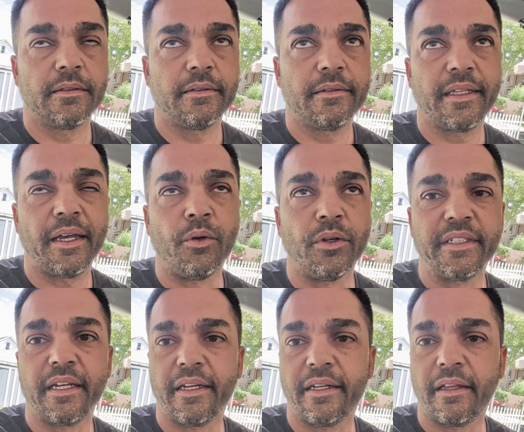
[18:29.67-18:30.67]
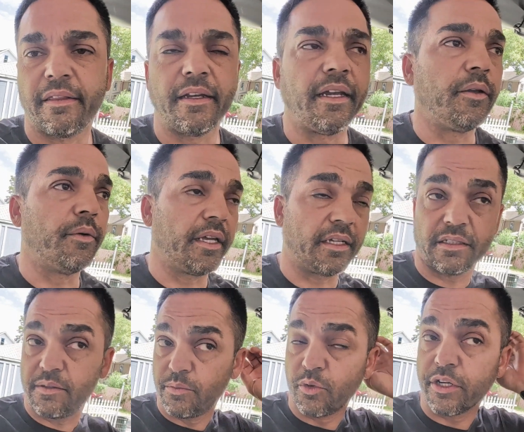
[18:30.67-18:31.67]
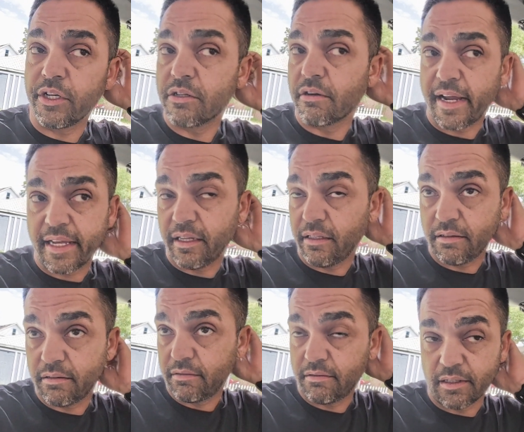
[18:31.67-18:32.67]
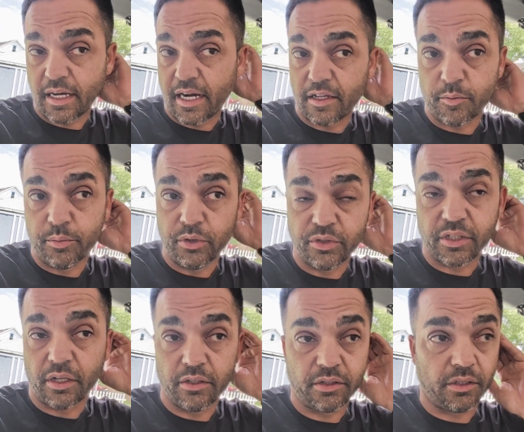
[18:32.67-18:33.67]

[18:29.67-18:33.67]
Well, that won't tell you nothing anyway, because the more you crank it, the higher the boost goes.